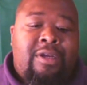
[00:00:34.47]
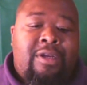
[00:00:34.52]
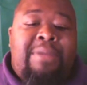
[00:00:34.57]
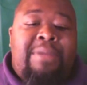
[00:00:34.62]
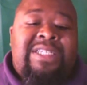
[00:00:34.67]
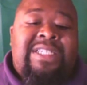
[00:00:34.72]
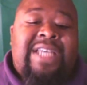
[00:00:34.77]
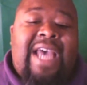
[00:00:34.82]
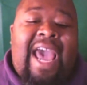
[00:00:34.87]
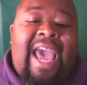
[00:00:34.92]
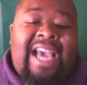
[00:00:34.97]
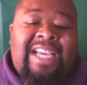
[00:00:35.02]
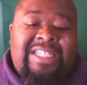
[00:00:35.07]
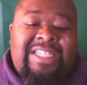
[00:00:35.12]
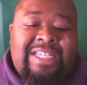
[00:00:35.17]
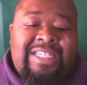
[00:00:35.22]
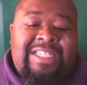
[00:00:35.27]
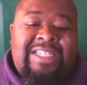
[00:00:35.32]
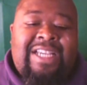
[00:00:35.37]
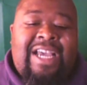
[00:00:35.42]
Miss
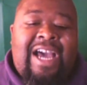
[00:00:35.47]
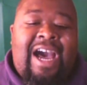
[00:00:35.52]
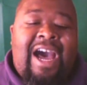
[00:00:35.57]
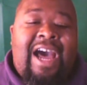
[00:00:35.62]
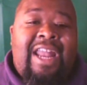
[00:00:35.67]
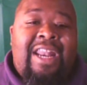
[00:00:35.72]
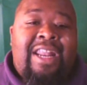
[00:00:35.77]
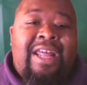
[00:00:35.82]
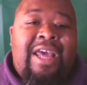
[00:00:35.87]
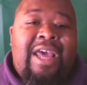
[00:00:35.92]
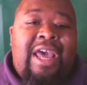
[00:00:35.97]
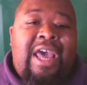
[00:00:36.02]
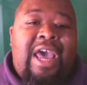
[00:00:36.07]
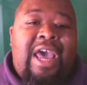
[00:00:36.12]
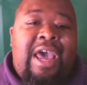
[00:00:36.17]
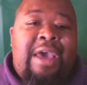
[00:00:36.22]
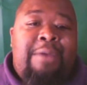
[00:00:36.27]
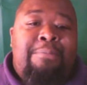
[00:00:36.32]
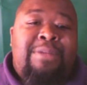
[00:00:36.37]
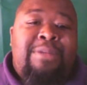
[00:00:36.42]
Scott
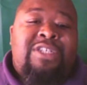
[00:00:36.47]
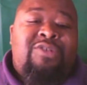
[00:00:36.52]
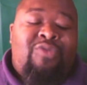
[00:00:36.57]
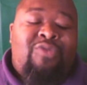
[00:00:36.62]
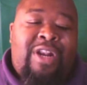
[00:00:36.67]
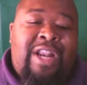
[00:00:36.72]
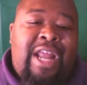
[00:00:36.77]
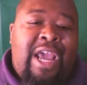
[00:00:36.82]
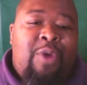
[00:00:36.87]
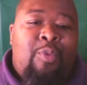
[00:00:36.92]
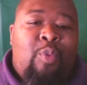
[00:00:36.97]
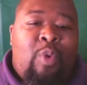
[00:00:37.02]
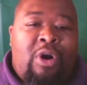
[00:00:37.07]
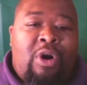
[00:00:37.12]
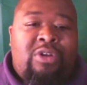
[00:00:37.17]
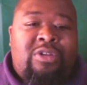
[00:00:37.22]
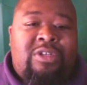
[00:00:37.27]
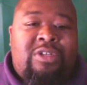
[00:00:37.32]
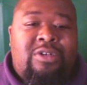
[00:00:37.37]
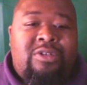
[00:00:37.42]
and Miss Renee
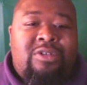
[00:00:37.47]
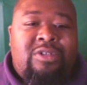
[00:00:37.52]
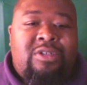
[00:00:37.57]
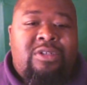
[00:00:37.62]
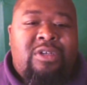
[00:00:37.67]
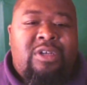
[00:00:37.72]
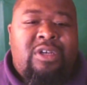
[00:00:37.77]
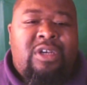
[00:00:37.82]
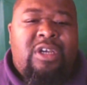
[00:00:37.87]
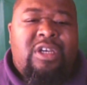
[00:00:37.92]
Walters.